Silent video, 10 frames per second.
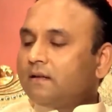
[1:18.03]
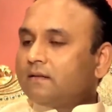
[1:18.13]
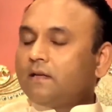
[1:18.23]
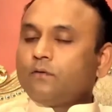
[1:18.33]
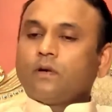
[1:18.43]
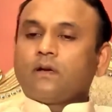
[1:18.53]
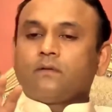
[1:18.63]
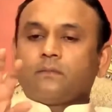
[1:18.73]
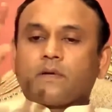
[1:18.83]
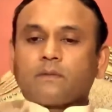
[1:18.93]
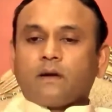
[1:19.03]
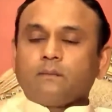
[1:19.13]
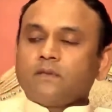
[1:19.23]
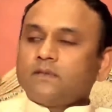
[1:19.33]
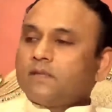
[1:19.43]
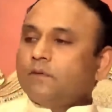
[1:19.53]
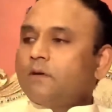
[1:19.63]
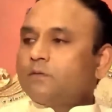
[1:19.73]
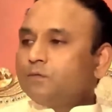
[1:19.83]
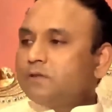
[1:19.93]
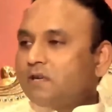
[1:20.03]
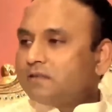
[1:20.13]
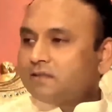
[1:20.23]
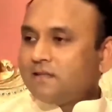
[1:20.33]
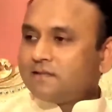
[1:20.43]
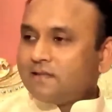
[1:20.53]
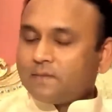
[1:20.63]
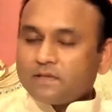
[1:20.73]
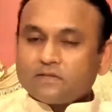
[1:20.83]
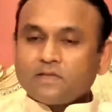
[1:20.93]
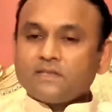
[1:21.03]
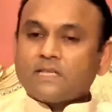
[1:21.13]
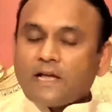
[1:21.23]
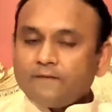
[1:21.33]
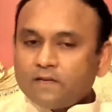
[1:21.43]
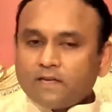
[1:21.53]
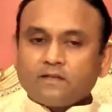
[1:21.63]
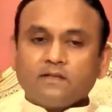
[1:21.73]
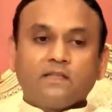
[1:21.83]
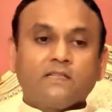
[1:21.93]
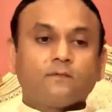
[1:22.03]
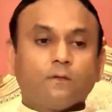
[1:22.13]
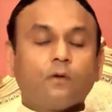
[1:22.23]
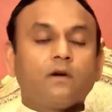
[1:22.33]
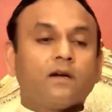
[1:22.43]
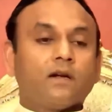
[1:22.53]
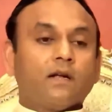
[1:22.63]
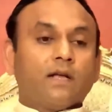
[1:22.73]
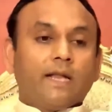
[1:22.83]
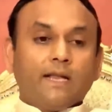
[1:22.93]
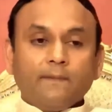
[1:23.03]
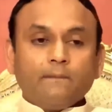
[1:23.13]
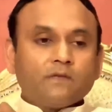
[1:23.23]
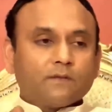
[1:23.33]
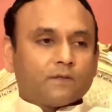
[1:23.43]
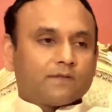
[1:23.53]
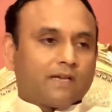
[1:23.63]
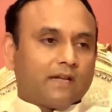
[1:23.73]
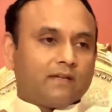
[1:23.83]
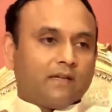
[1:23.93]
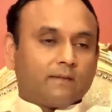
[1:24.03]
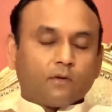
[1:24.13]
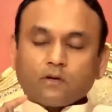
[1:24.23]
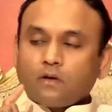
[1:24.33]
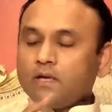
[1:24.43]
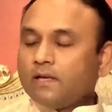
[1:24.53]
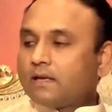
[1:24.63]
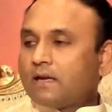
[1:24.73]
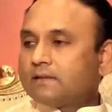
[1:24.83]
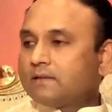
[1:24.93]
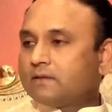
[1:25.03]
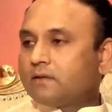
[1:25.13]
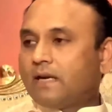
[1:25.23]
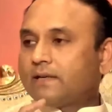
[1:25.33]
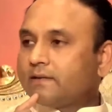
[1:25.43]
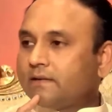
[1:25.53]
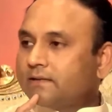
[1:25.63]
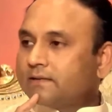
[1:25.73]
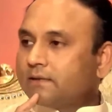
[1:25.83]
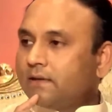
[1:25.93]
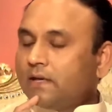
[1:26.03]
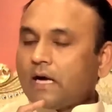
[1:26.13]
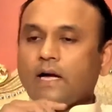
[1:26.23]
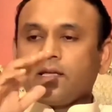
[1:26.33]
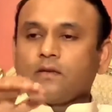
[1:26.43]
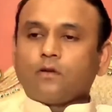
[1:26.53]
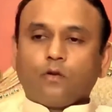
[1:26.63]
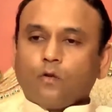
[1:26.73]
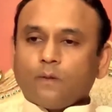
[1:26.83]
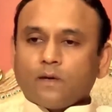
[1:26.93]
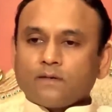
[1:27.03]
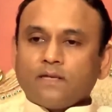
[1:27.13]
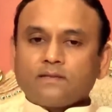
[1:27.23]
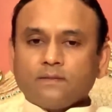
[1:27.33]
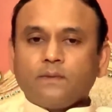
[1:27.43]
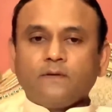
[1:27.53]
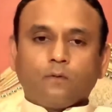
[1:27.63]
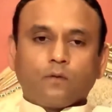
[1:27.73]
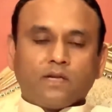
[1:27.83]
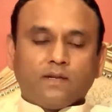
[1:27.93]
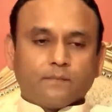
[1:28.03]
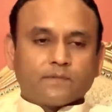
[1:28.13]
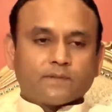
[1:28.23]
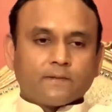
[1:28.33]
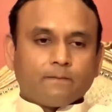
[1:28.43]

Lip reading: That you have Brahmins and you have Shudras and things like that. But Krishna says, I created these 4 limbs of society. I'm not calling it classes or categories, higher or lower. They're simply 4 limbs.